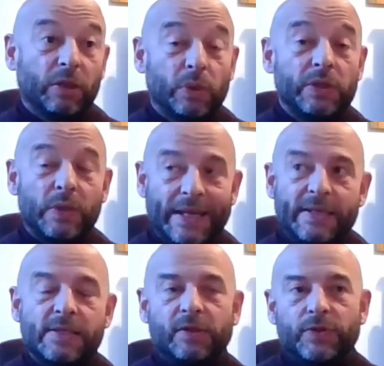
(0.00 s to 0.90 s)
where you can
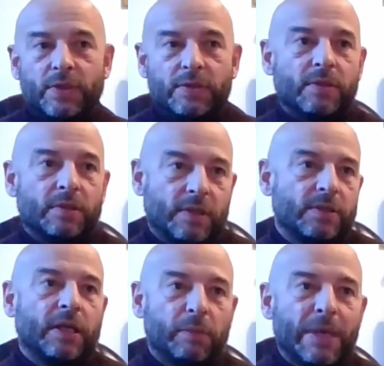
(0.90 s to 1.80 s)
still
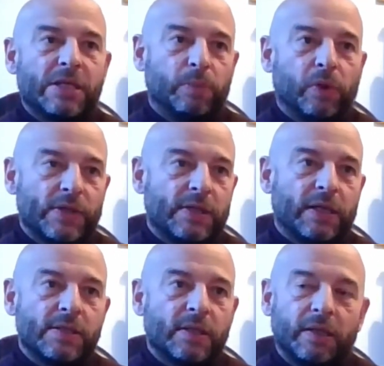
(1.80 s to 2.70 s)
sustain a metabolic steady
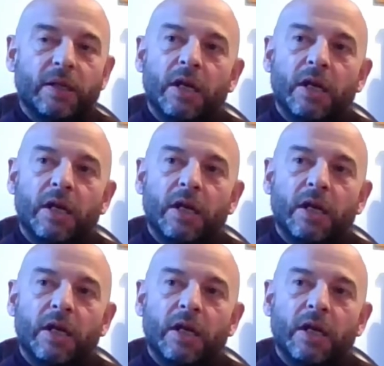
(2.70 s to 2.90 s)
state.